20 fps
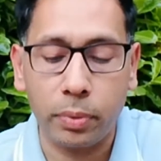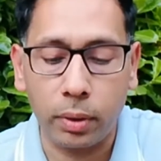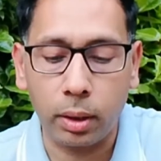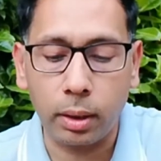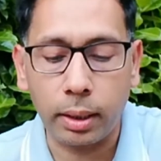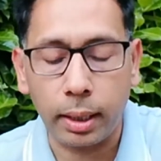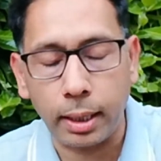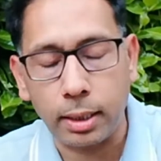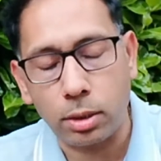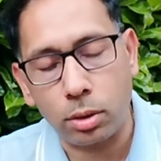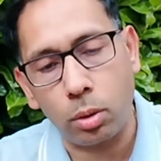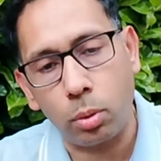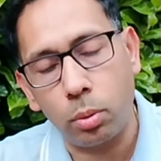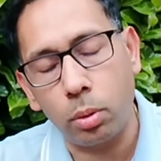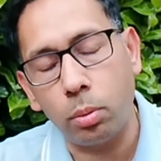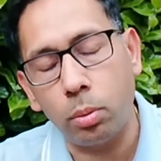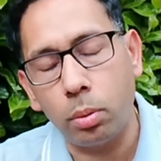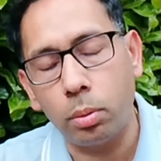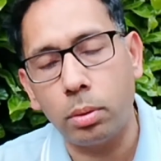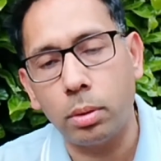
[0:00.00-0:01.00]
Okay, so
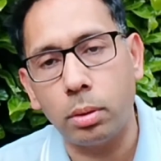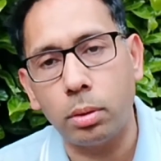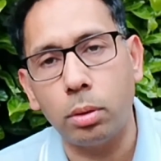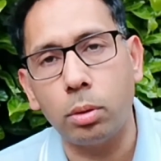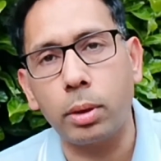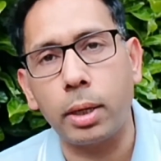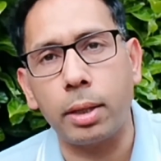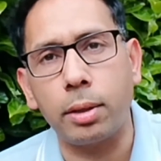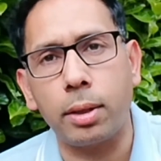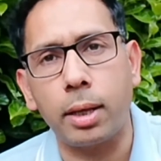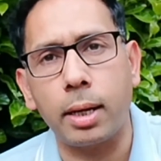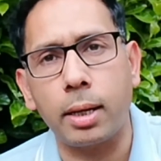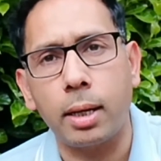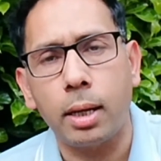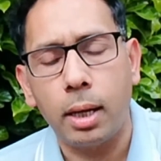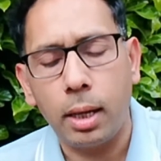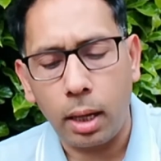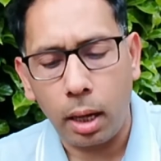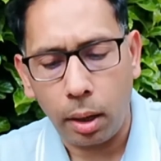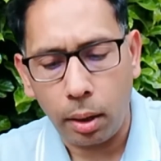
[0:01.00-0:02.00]
we'll look at that
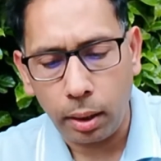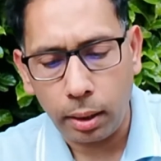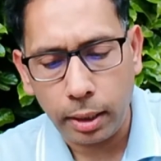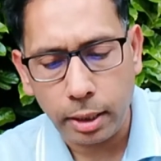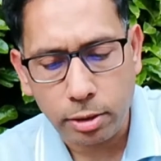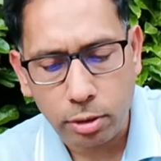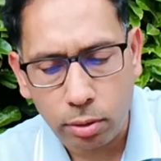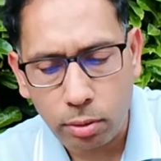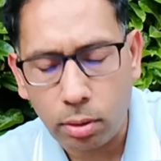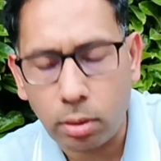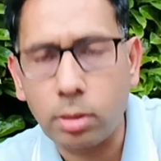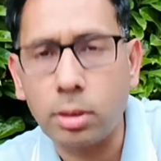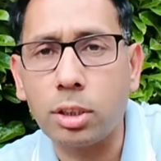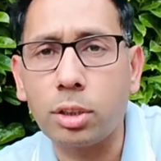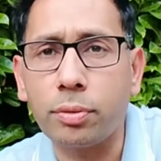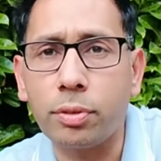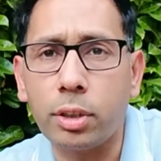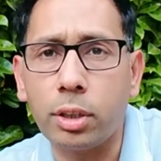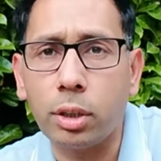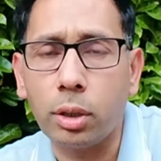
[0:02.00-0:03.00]
later on in this
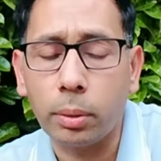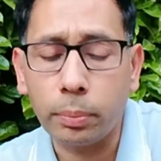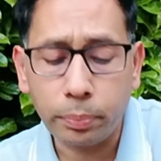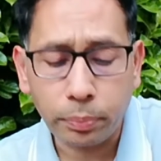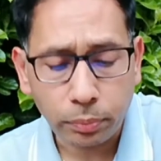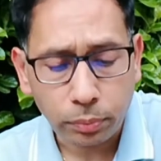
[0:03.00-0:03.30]
video.